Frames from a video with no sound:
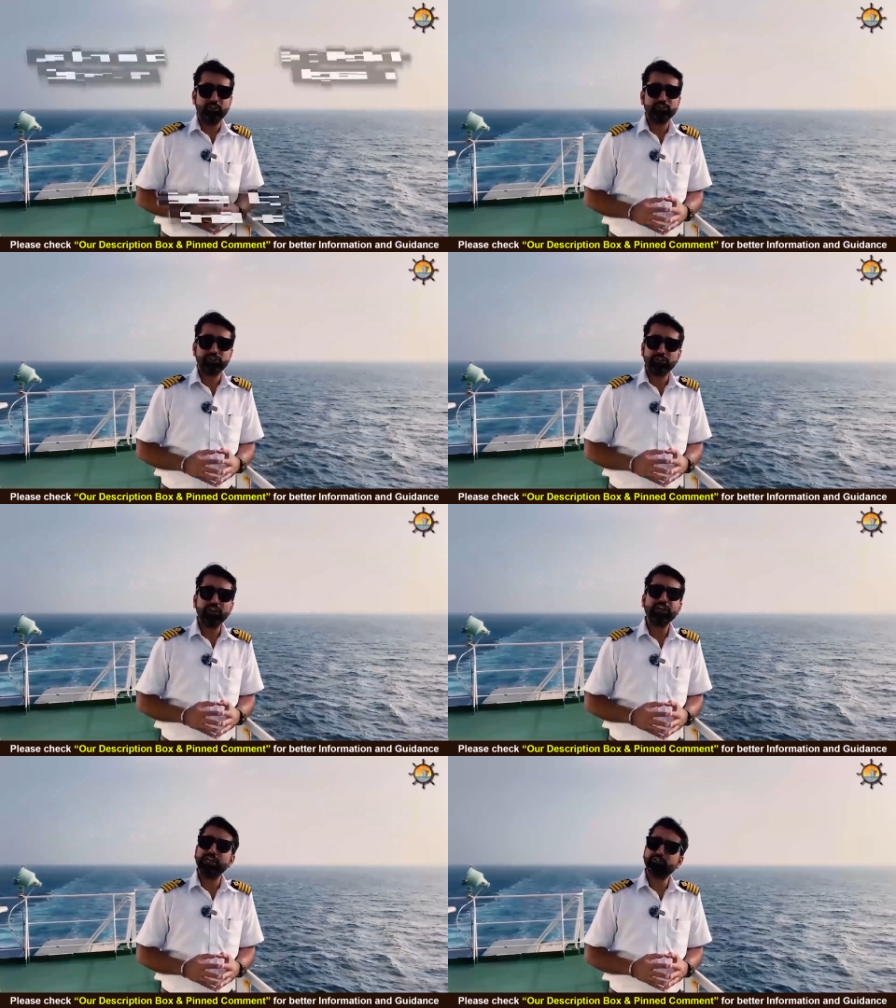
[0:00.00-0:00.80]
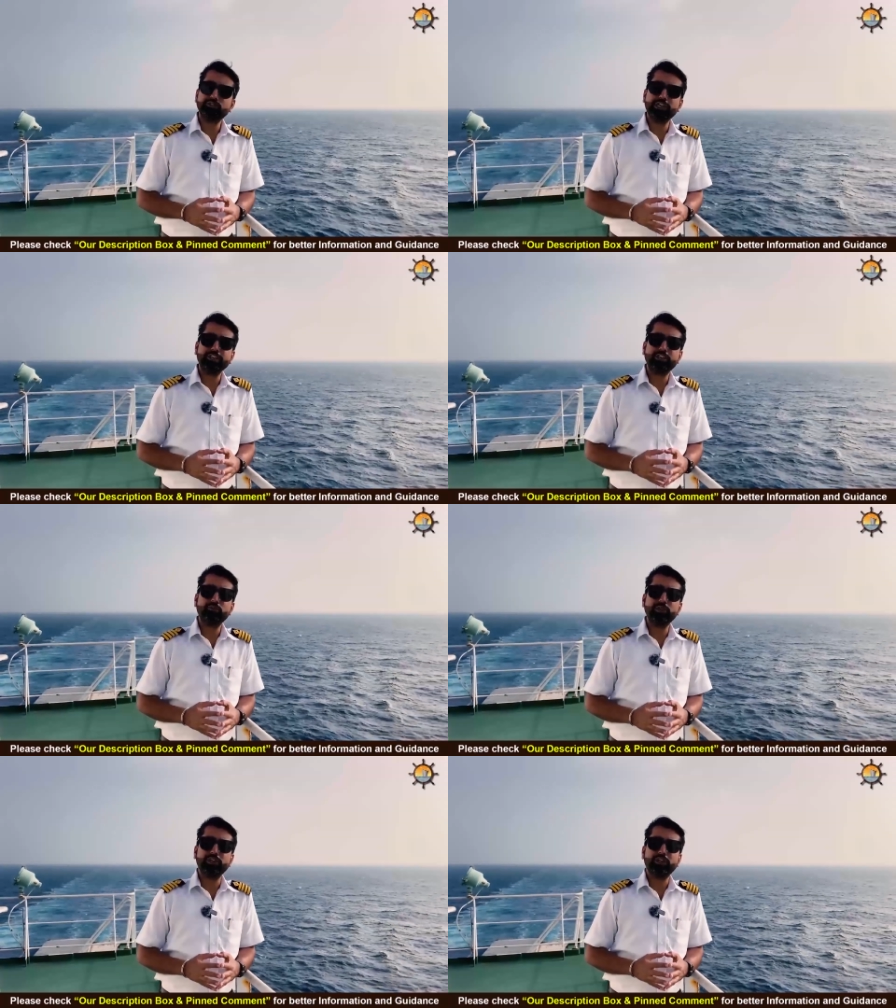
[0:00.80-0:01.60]
generally
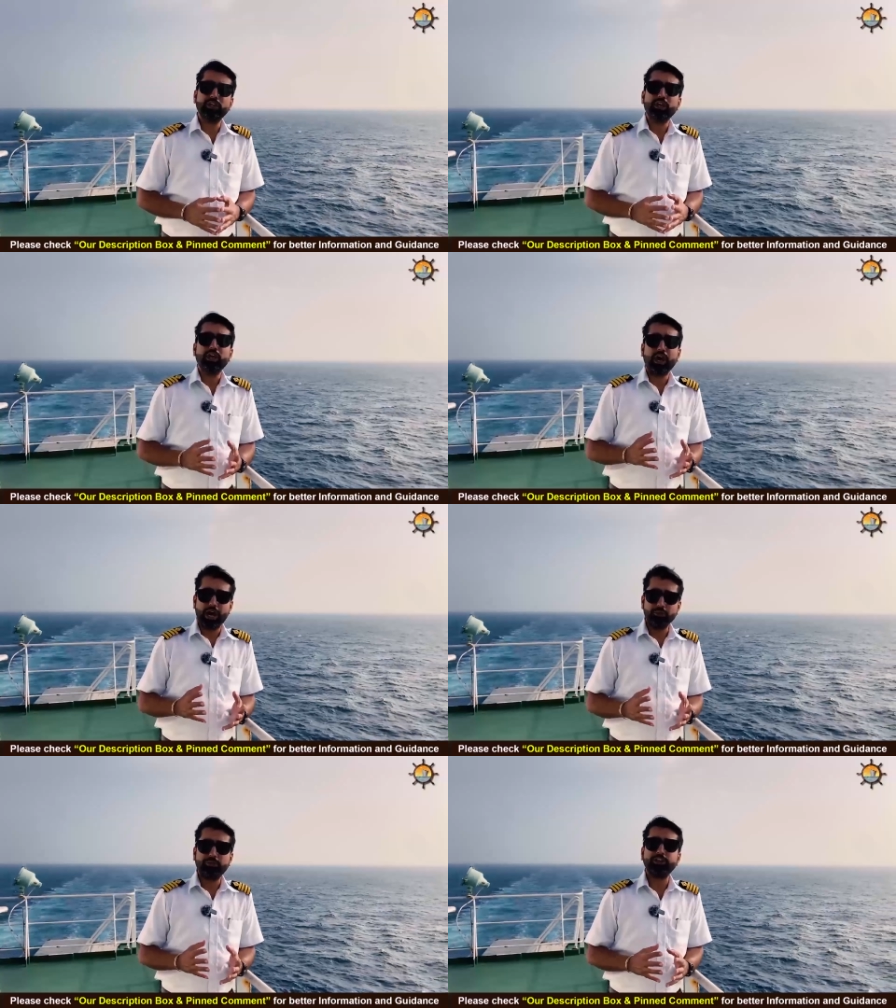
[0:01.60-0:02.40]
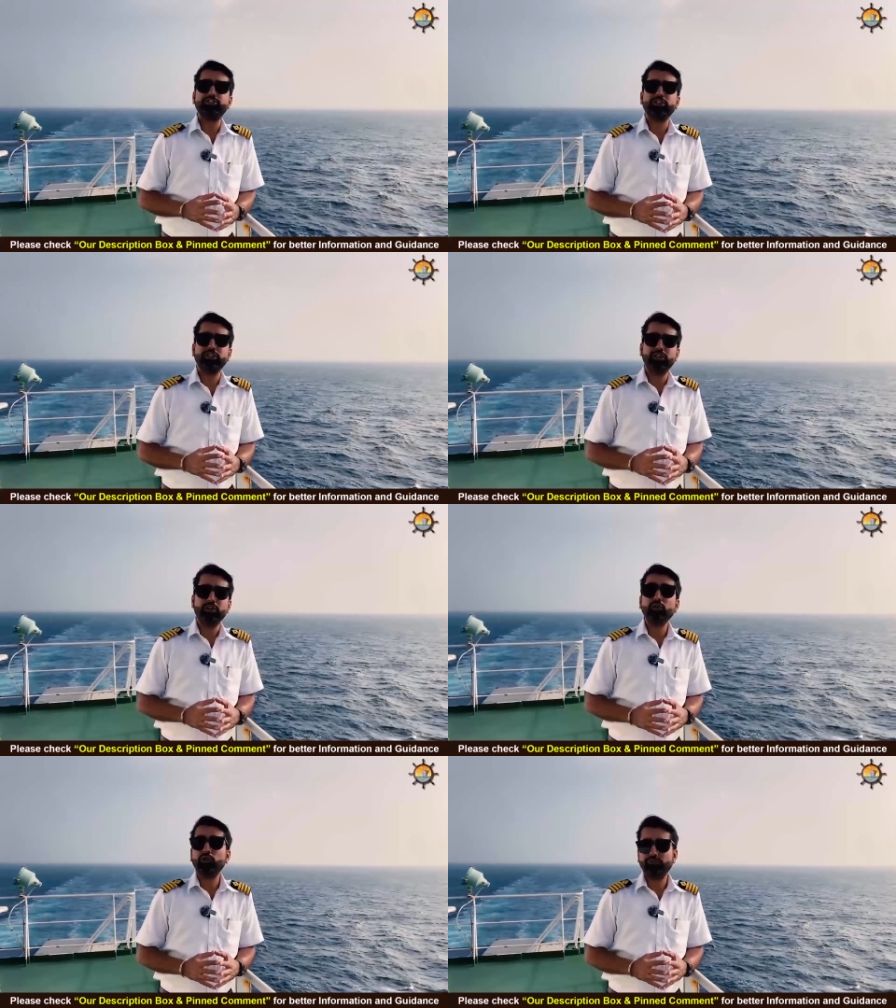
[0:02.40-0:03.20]
associated with high pressure,
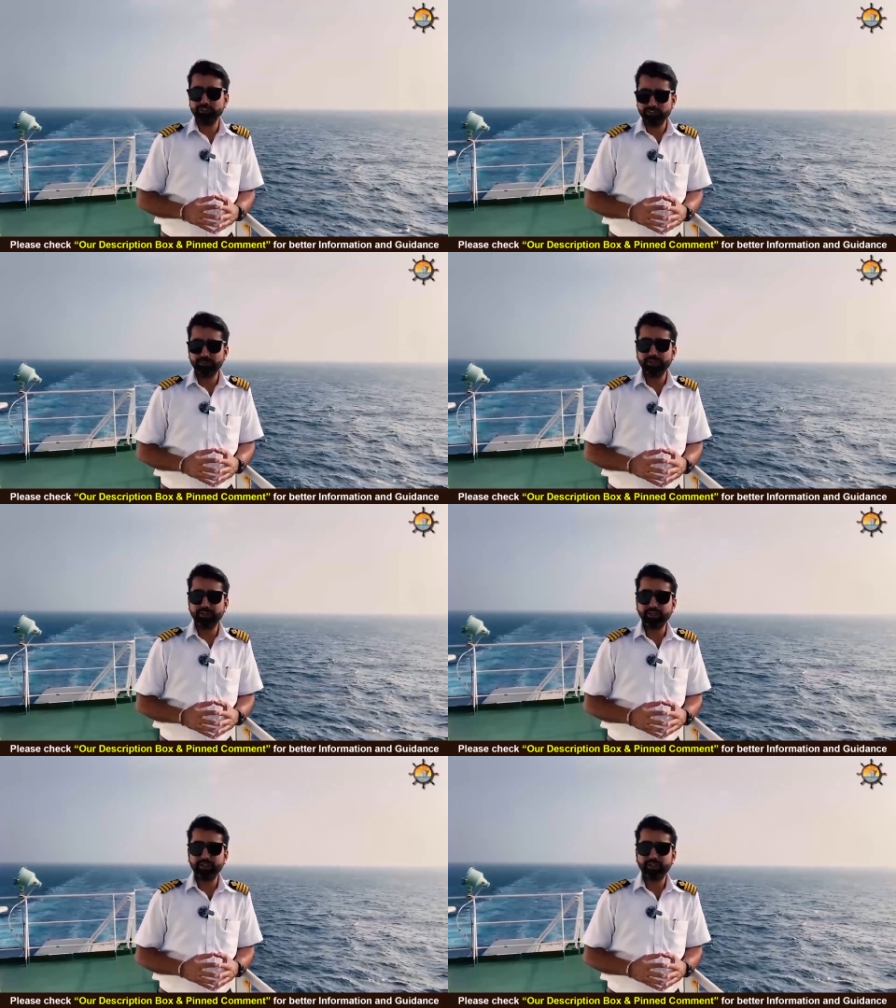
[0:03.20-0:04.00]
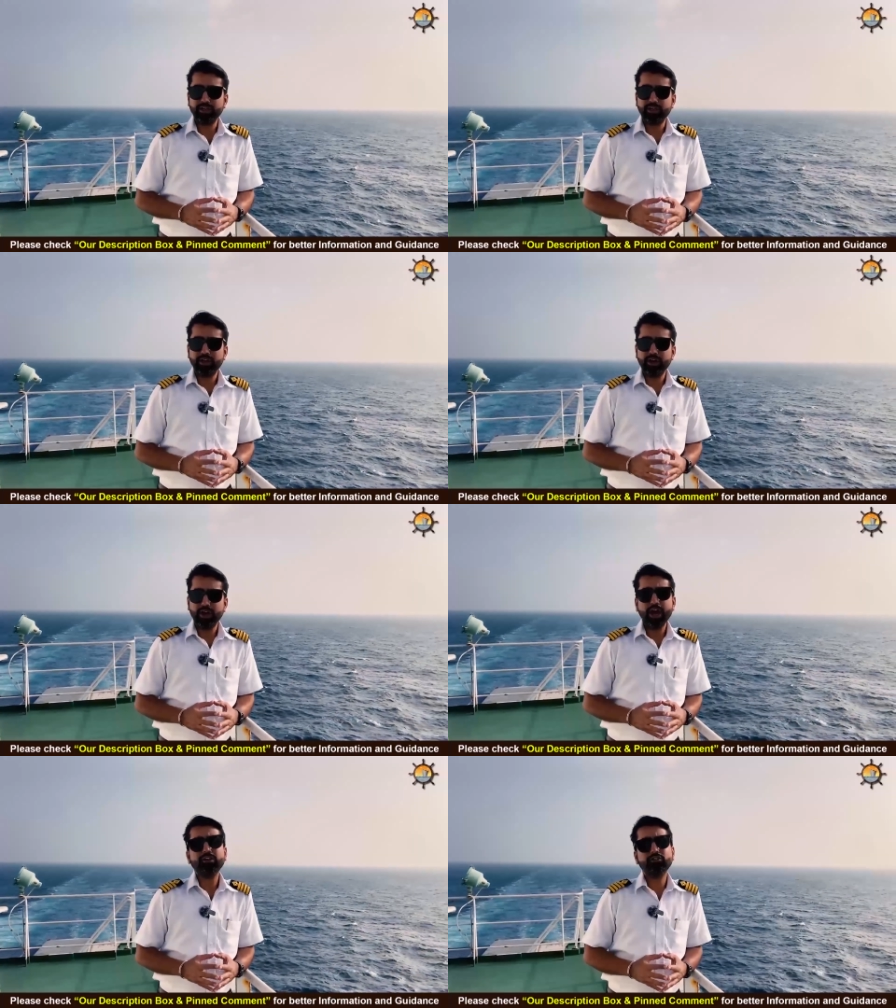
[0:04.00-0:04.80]
good visibility,
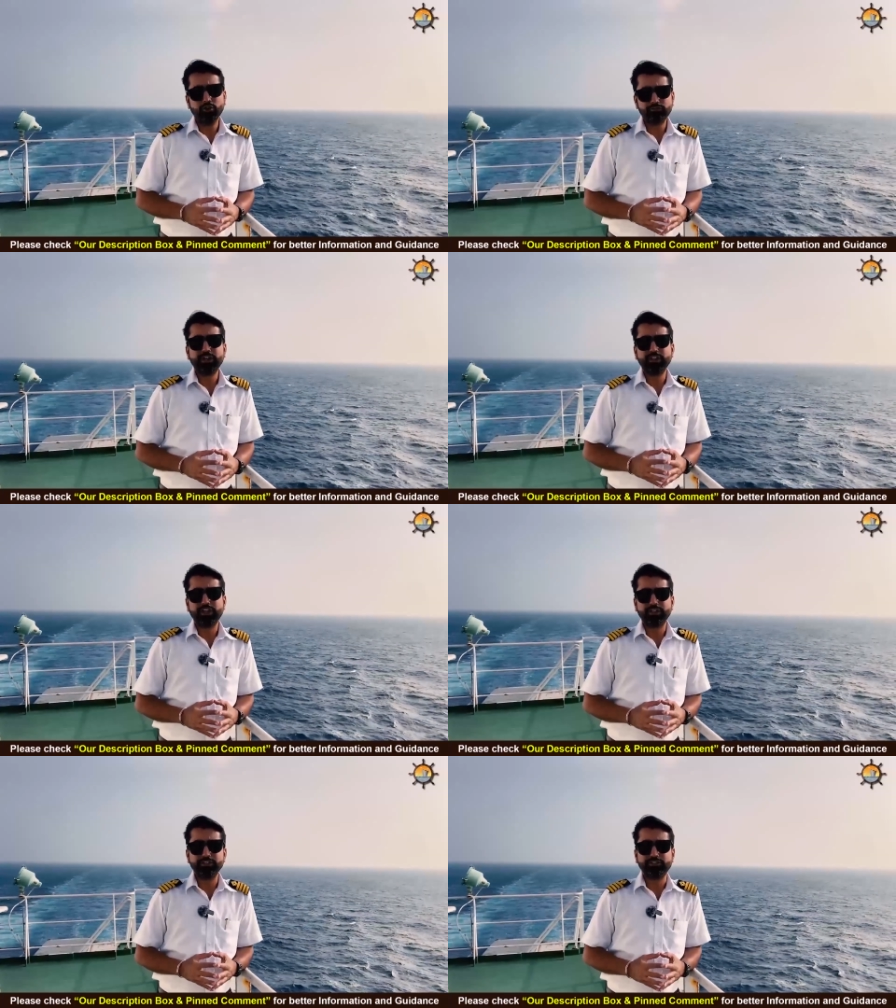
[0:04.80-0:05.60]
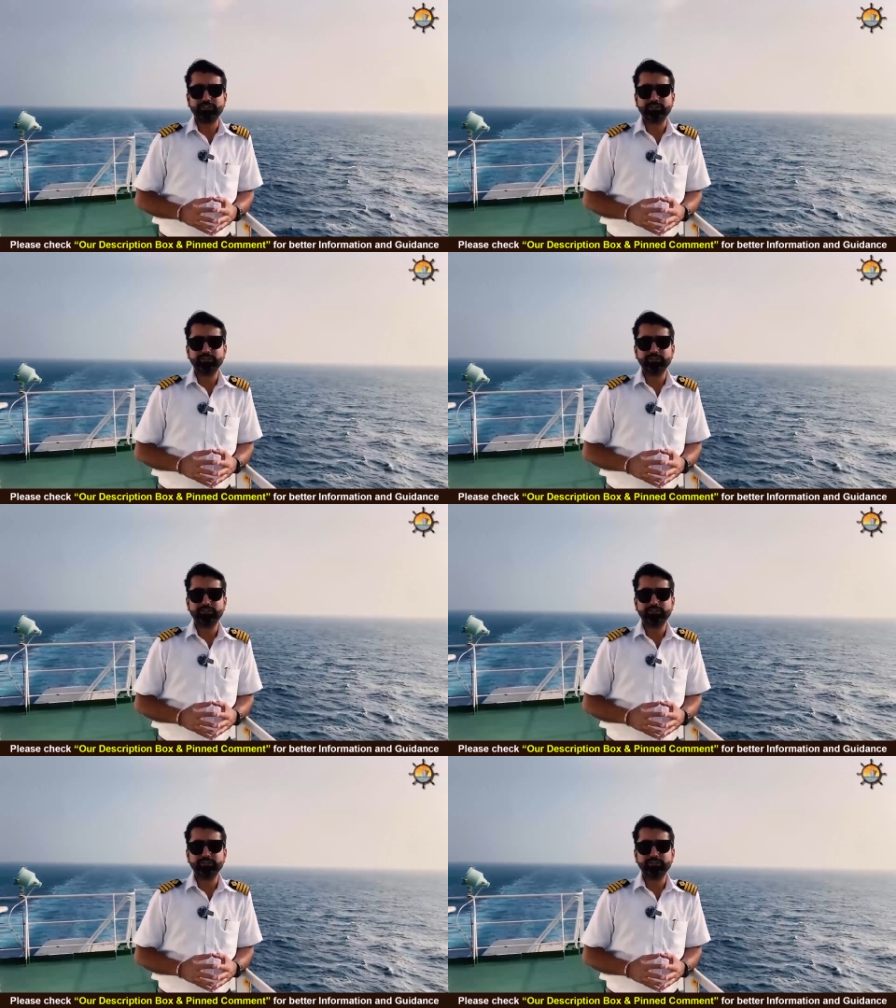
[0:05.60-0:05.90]
and good weather condition.